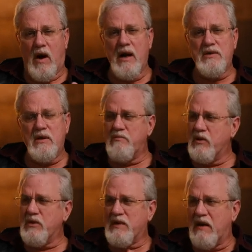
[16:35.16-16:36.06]
Why is it
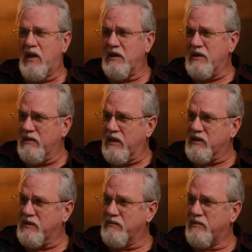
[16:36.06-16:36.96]
Muslims have not done
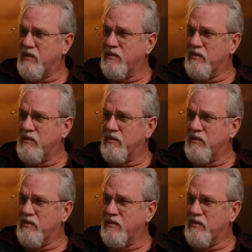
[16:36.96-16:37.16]
this?